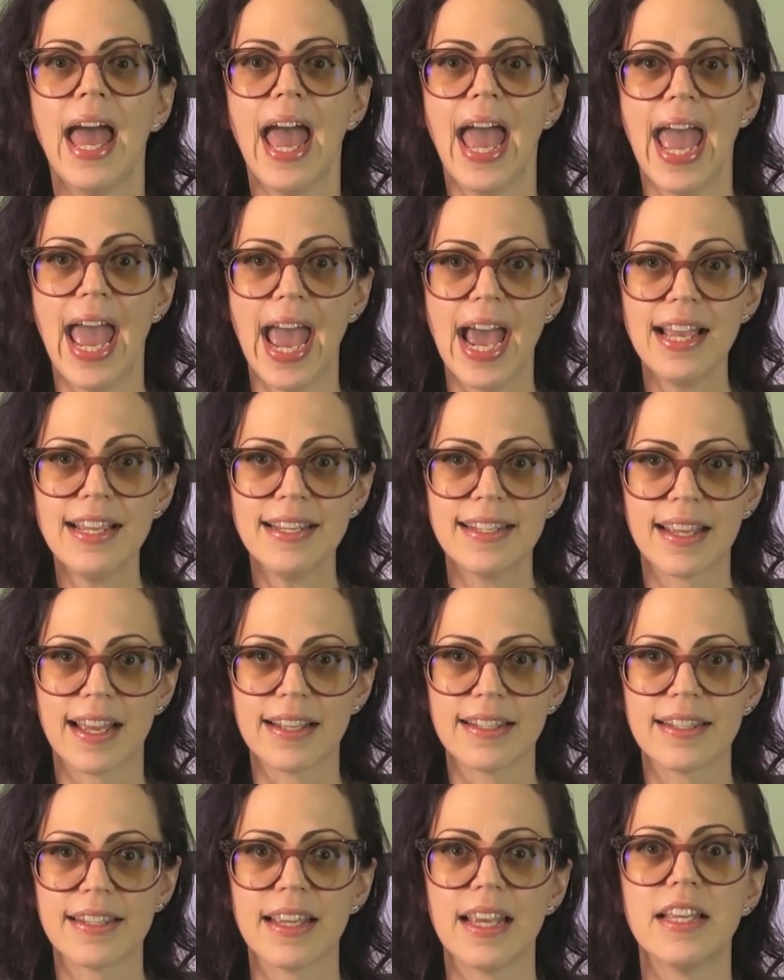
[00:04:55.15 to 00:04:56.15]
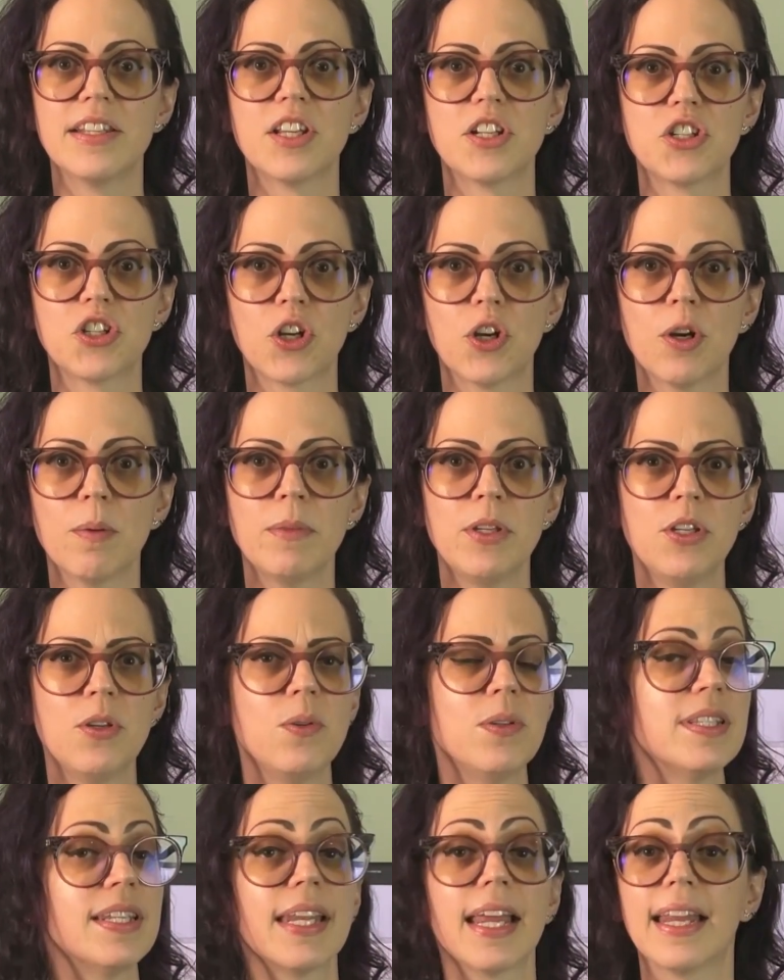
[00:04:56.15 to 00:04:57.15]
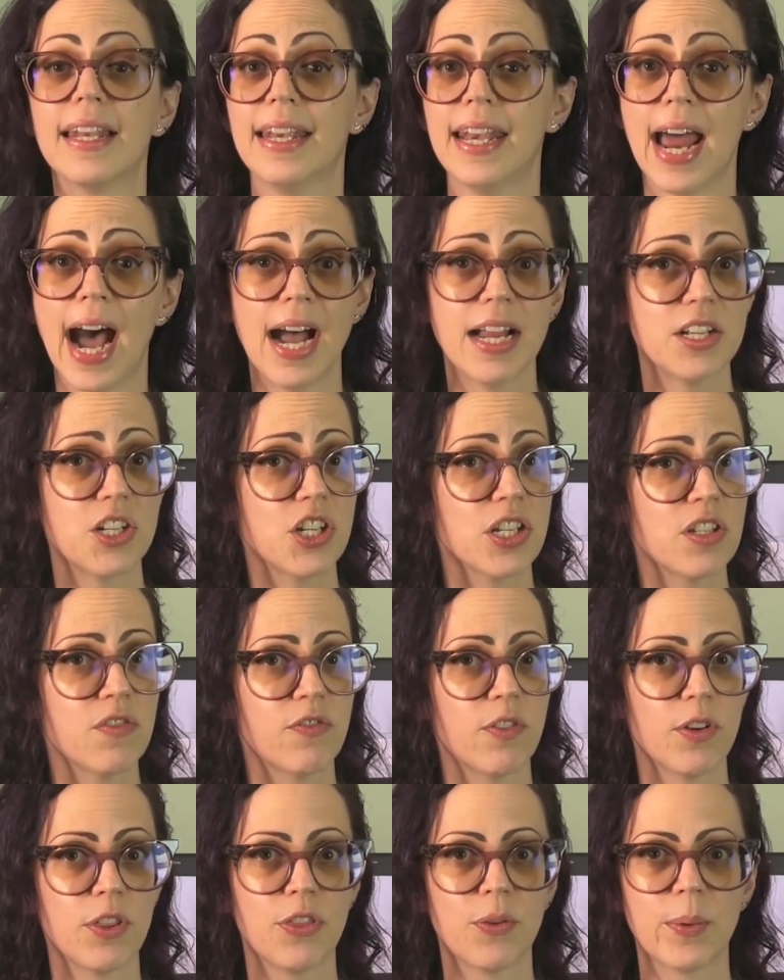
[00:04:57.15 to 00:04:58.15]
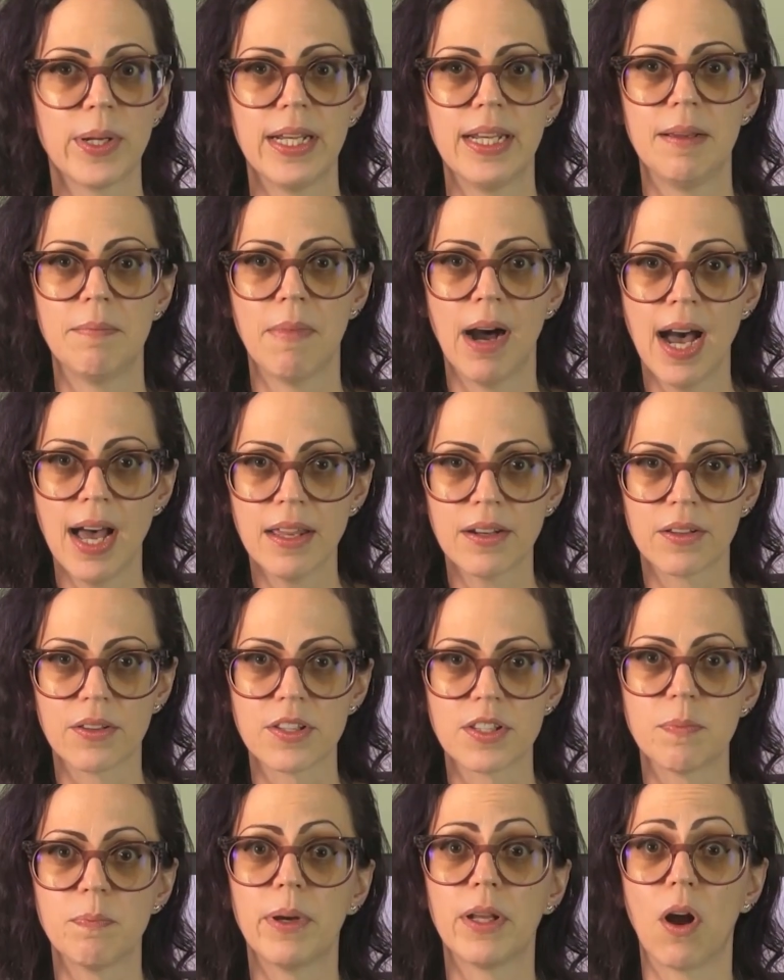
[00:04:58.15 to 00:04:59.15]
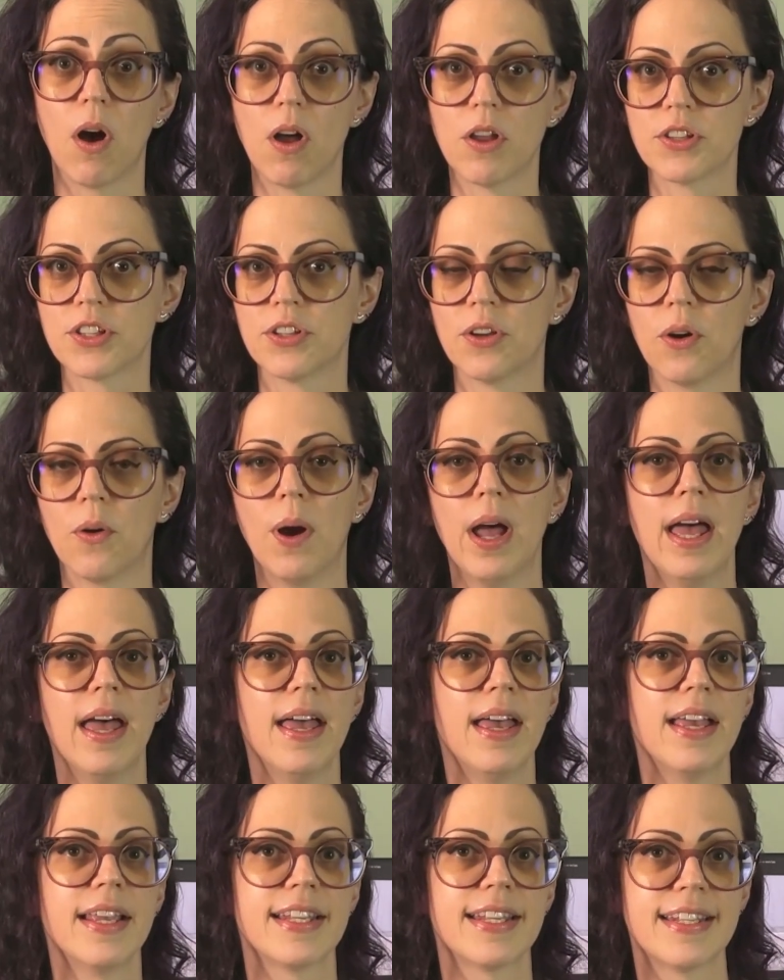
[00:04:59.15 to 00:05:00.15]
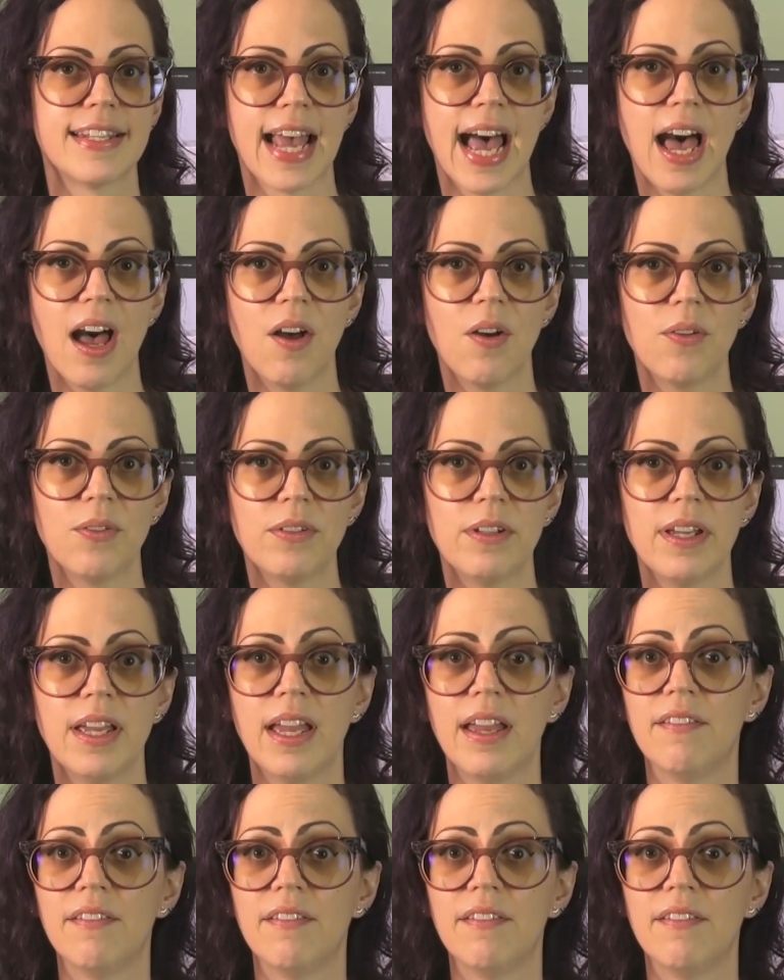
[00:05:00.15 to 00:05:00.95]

Assets is a term used not just for 3D models, but also sound,